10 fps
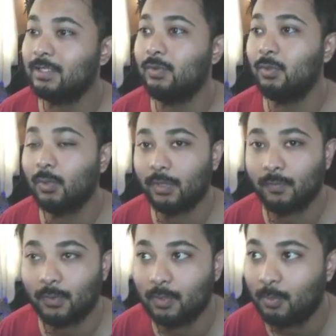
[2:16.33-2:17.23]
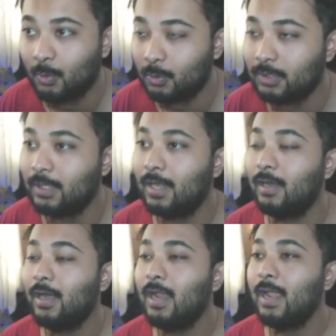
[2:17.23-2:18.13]
They were looking for the boost
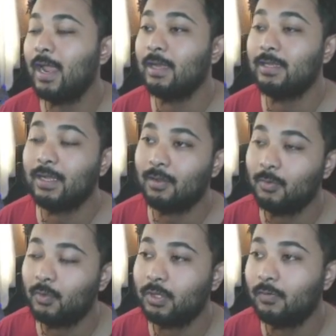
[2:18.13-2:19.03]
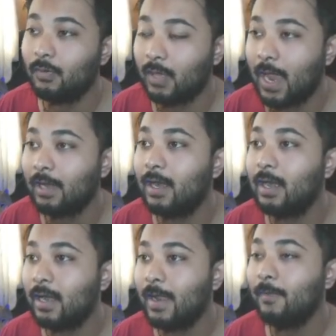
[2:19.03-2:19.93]
there, and they come in with their
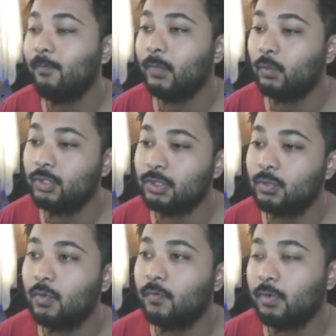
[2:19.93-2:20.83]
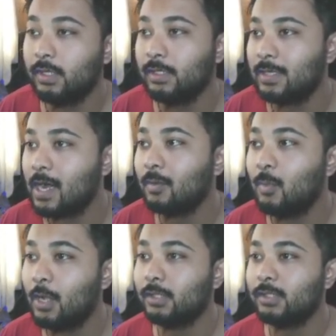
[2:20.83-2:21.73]
Gligar. Now, we just go for the
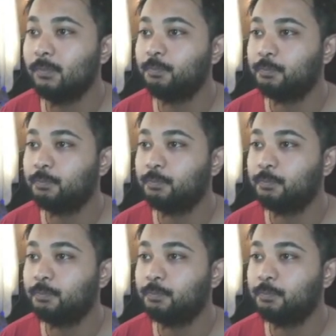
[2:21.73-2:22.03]
Dark Pulse.